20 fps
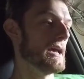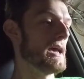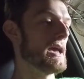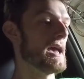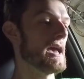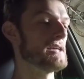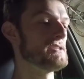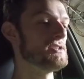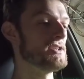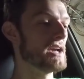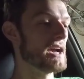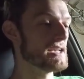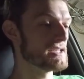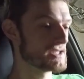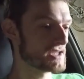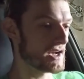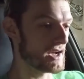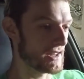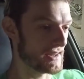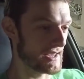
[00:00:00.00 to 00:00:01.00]
As you guys
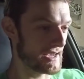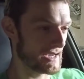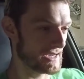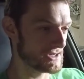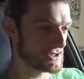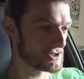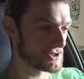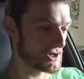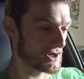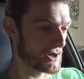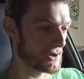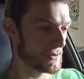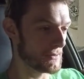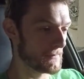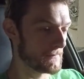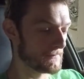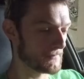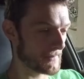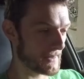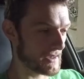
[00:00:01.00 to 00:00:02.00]
saw in the intro,
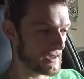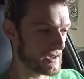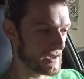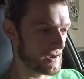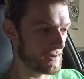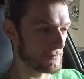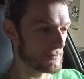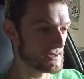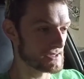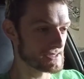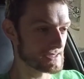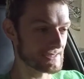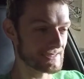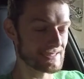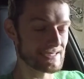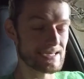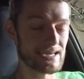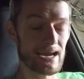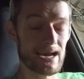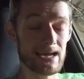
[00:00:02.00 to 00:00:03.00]
I
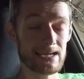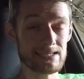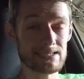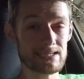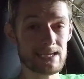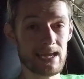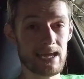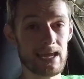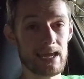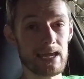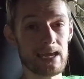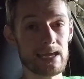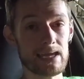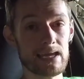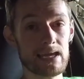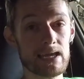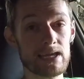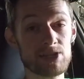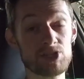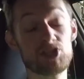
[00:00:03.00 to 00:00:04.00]
recently got a
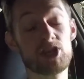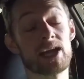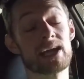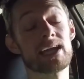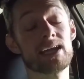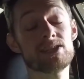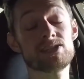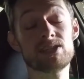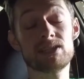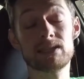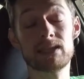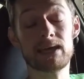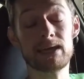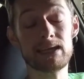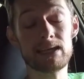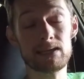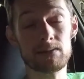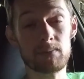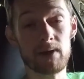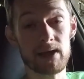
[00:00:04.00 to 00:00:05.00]
check engine
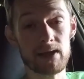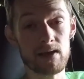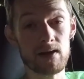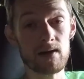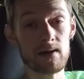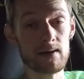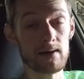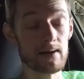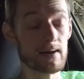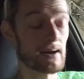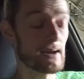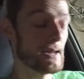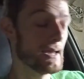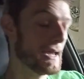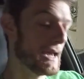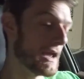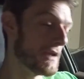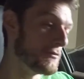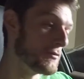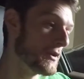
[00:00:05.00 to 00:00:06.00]
light in my car,
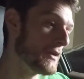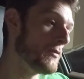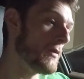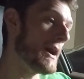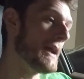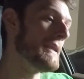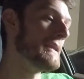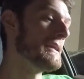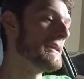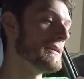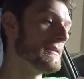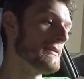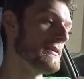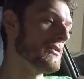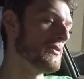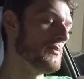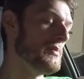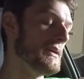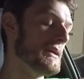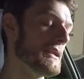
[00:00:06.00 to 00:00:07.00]
and rewinding a
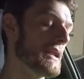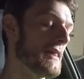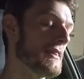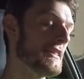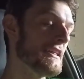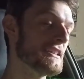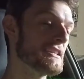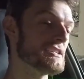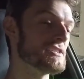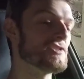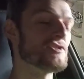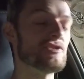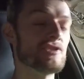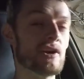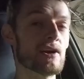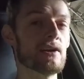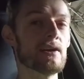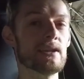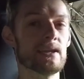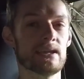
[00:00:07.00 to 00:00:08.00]
little bit, I think this
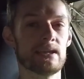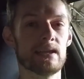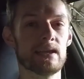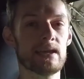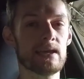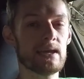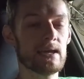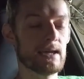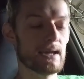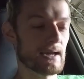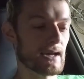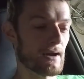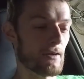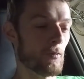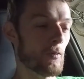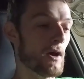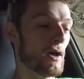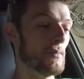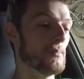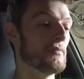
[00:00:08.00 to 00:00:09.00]
started
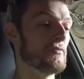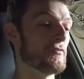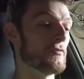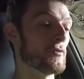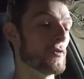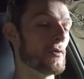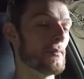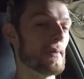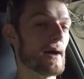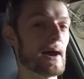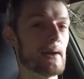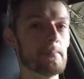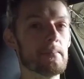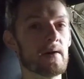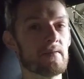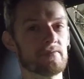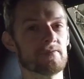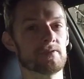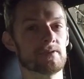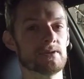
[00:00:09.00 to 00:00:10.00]
well before my
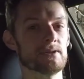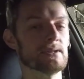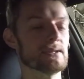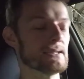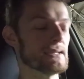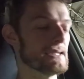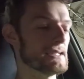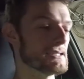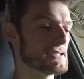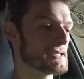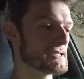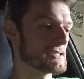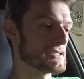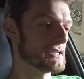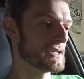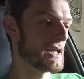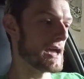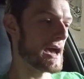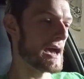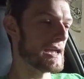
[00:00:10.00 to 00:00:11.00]
muffler deletes.
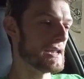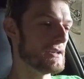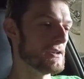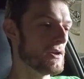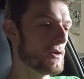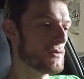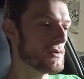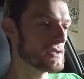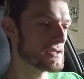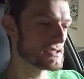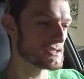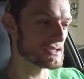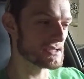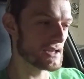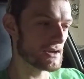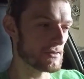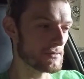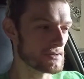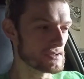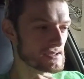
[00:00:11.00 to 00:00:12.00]
I noticed
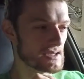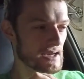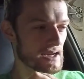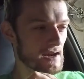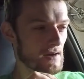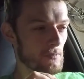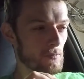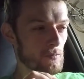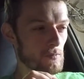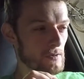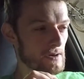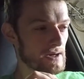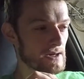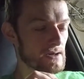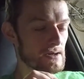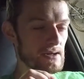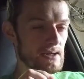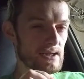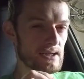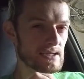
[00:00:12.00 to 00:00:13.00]
there was like a
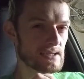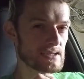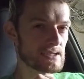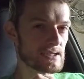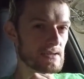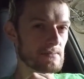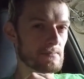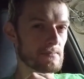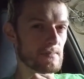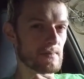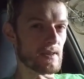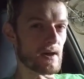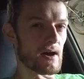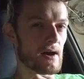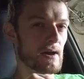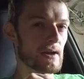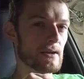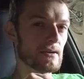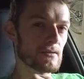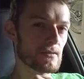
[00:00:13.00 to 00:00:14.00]
weirdness in the
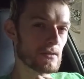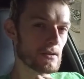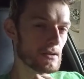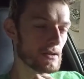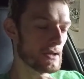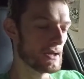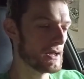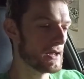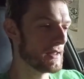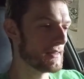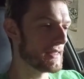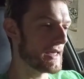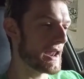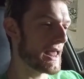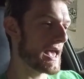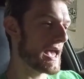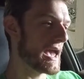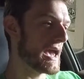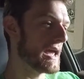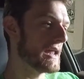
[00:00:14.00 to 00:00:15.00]
idle that I
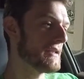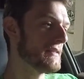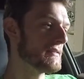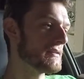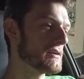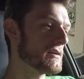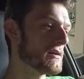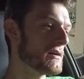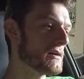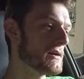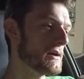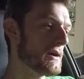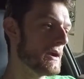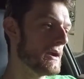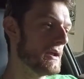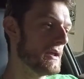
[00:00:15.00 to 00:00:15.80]
had in the car.